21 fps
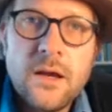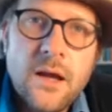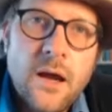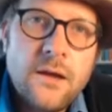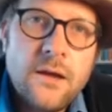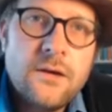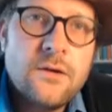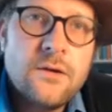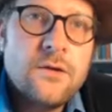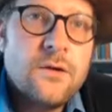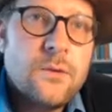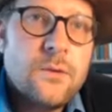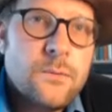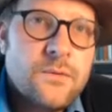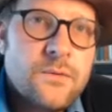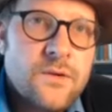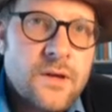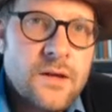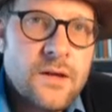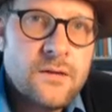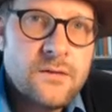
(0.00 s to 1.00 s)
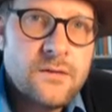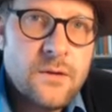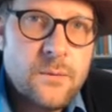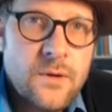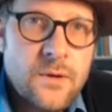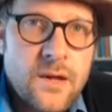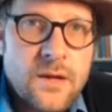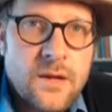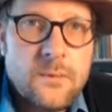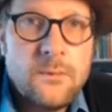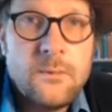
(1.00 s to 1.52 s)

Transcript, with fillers: Echinoderms exhibit a